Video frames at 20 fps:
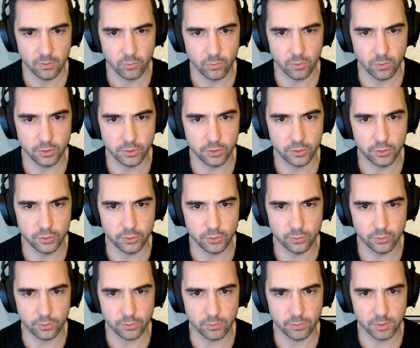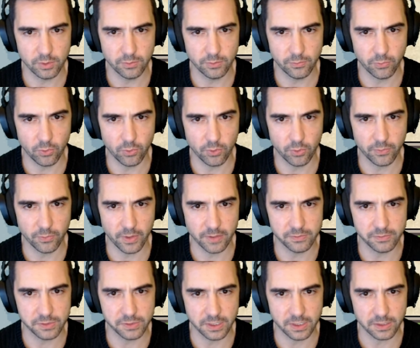One, two, three, four,
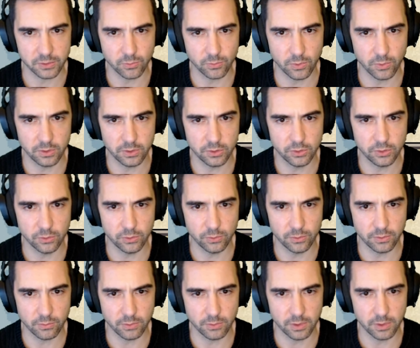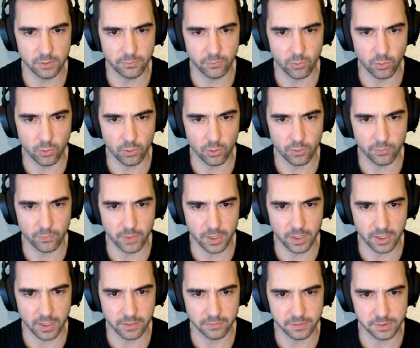five, six. One, two, three, four,
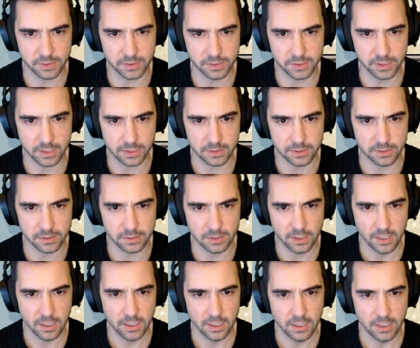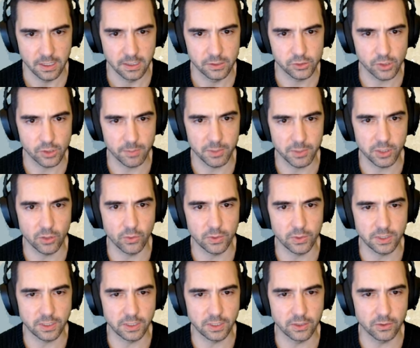five, six. So I'm gonna go
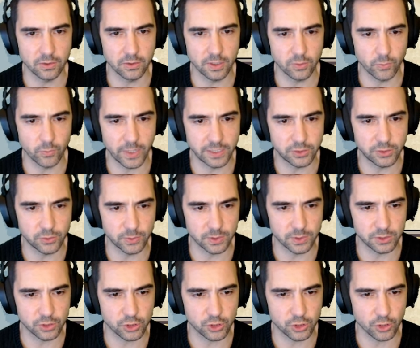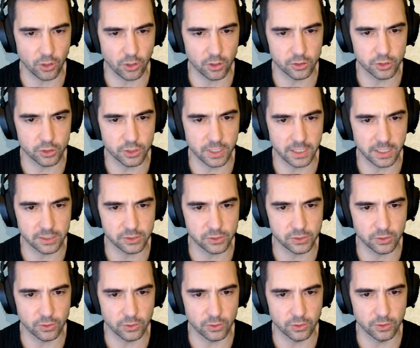here and wait to charge next
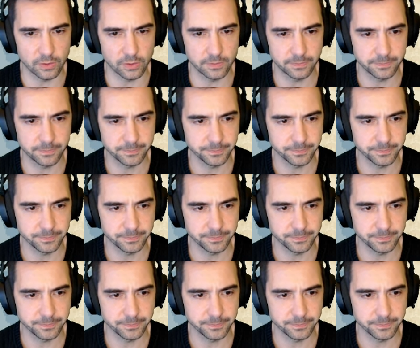turn.